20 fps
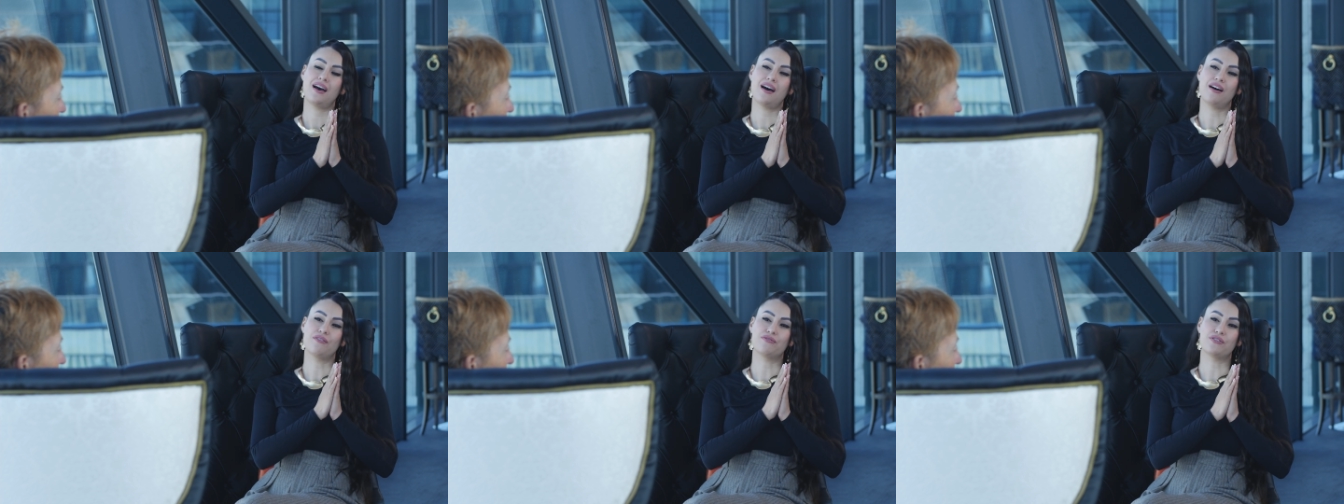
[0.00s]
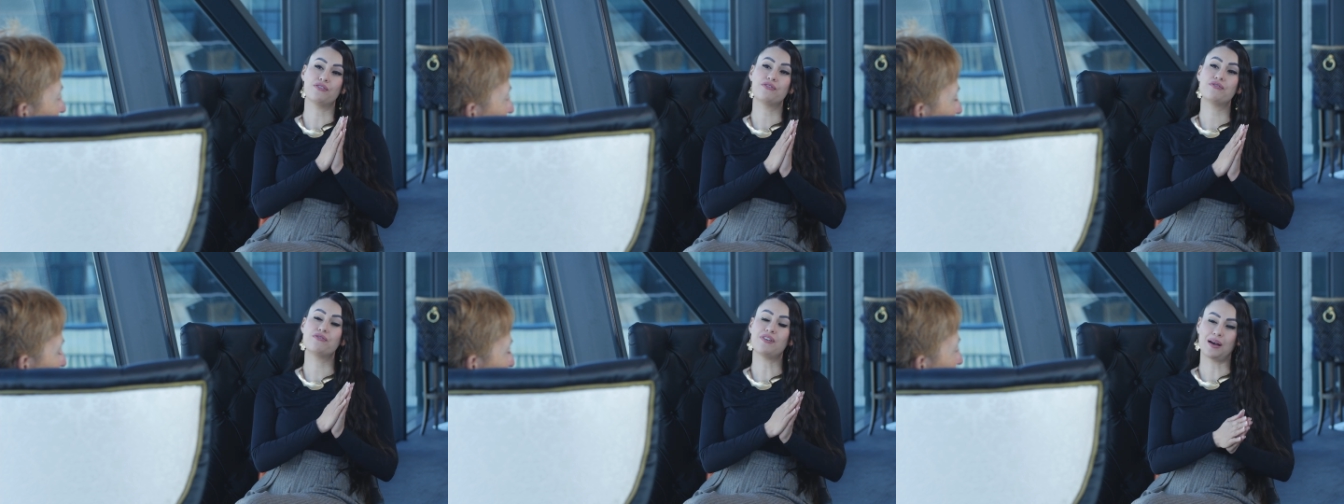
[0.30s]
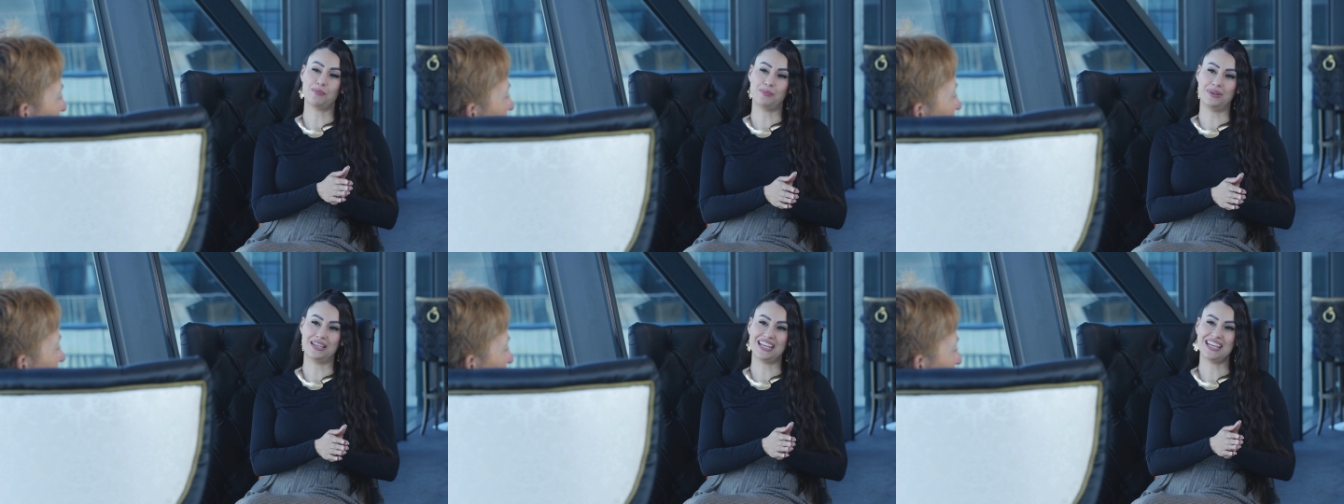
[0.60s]
of the
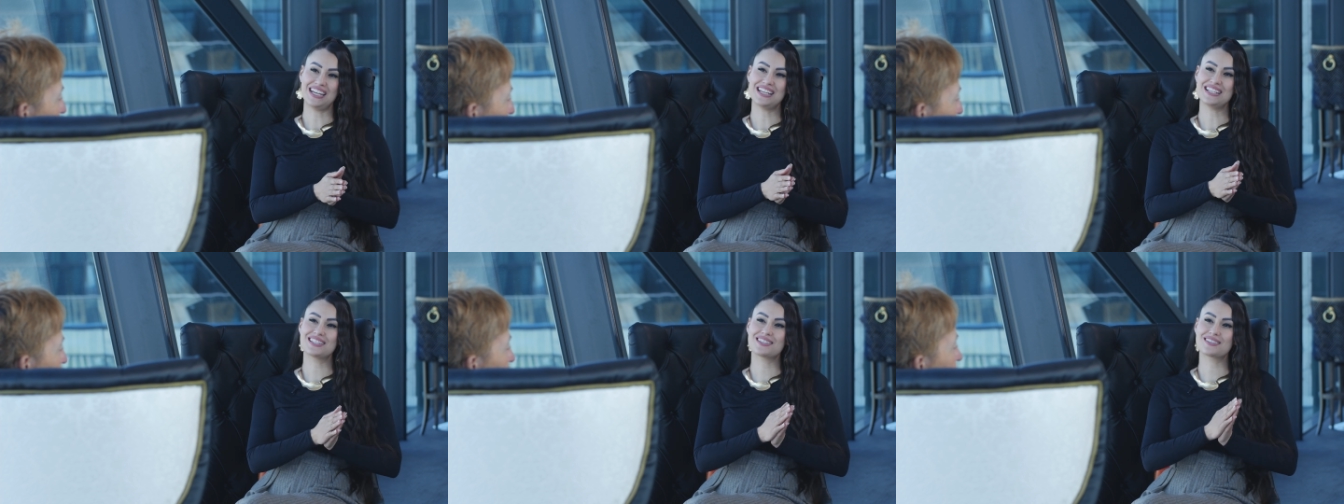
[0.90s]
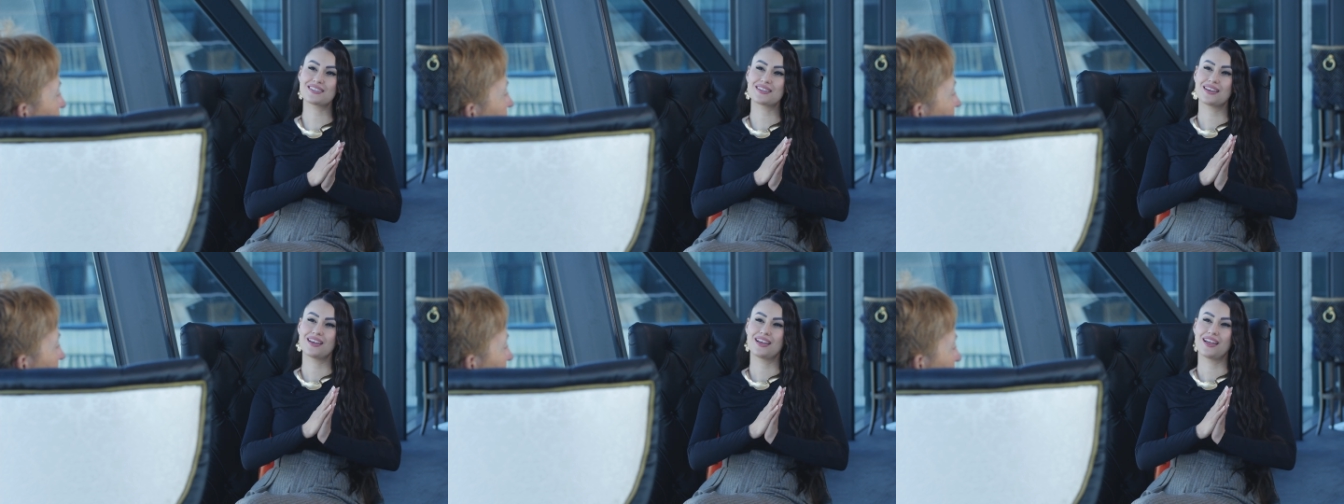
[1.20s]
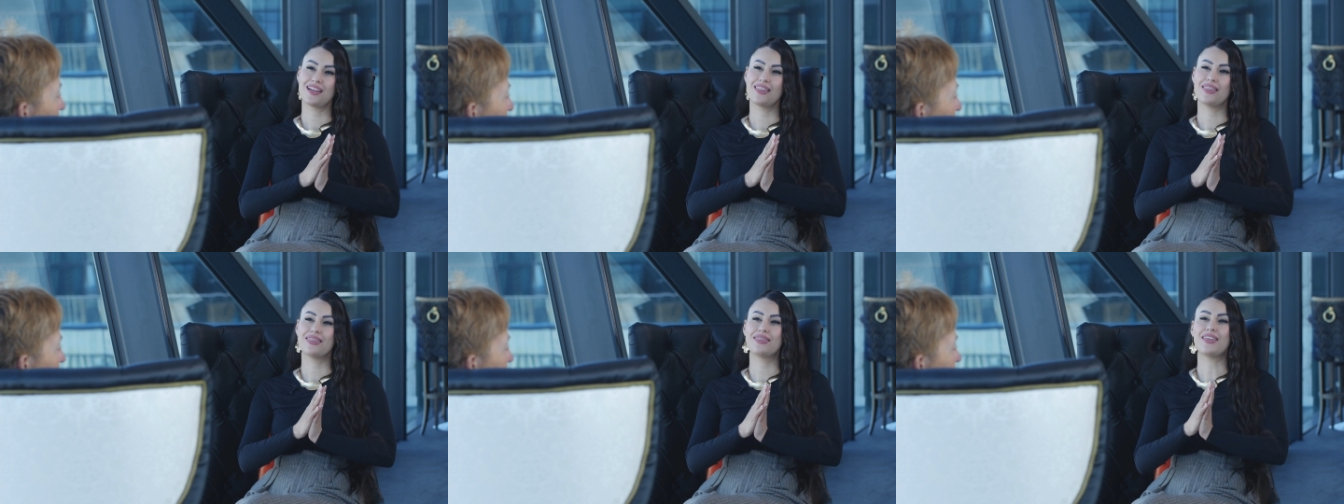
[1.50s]
families
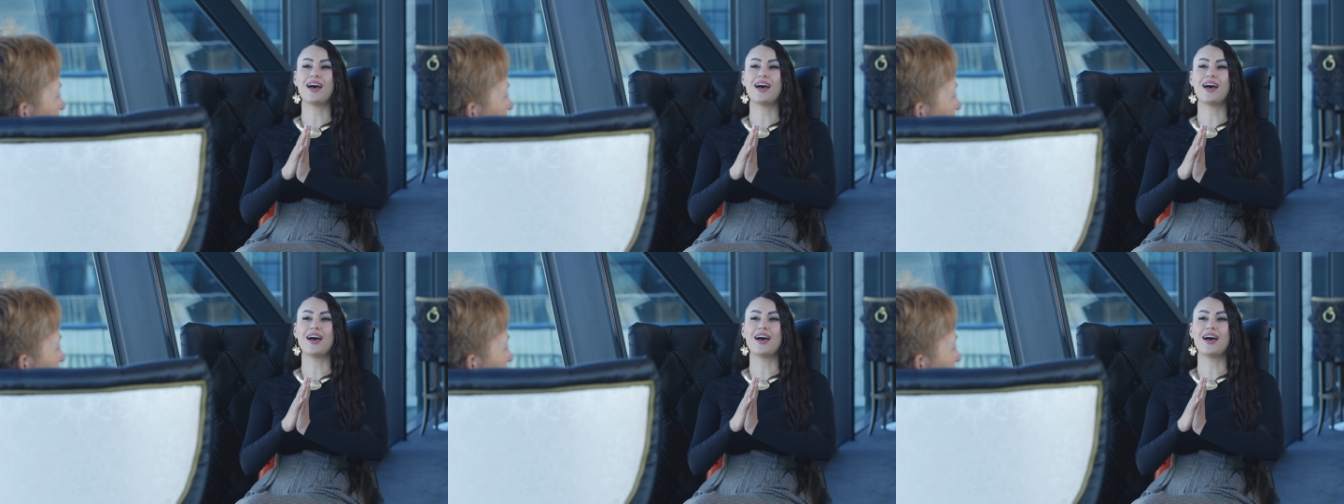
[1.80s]
yes.